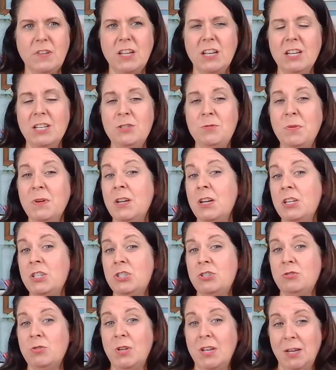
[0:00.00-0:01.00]
It's
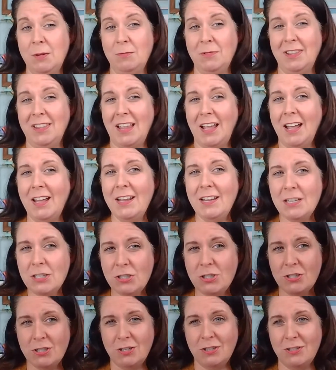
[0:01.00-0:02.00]
because you keep lying
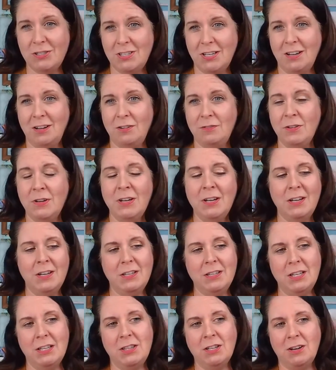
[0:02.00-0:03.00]
to yourself
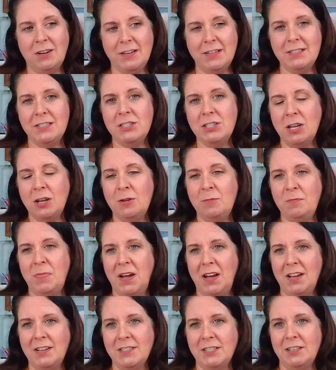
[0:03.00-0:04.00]
that there is some
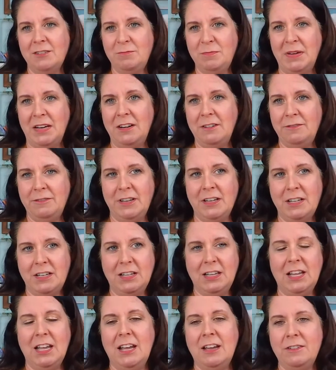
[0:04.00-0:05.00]
positive benefit
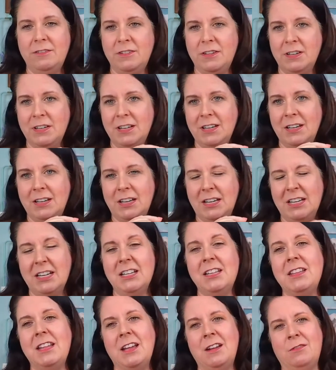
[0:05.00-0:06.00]
left
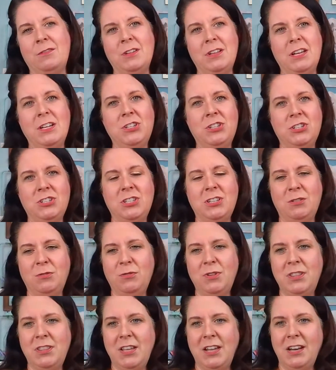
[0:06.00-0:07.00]
in that relationship
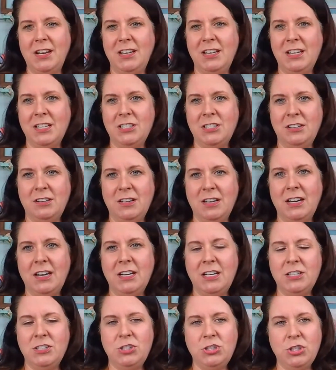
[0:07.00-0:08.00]
with that addiction. And
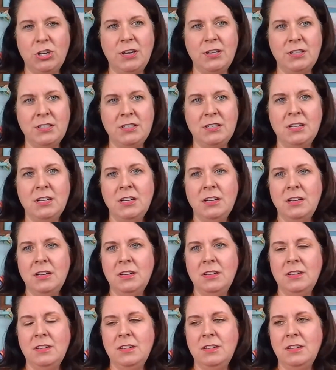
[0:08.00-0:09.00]
it's just
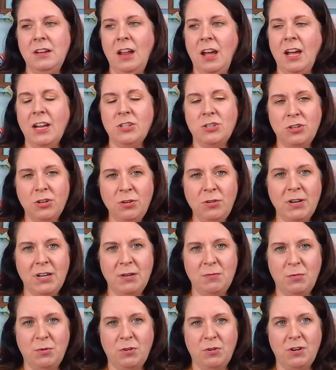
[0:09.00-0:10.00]
not true
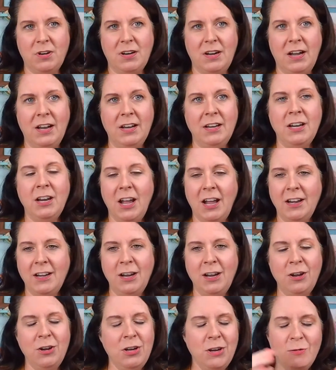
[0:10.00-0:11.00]
anymore. I
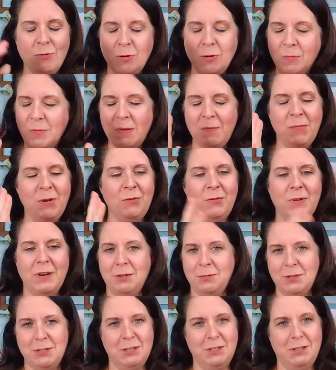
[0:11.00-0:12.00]
know you remember when
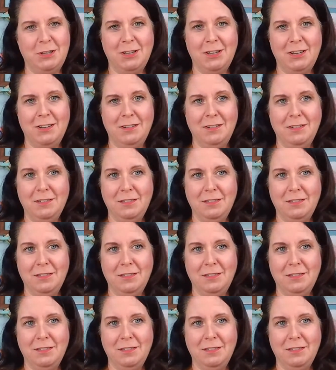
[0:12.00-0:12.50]
it was good.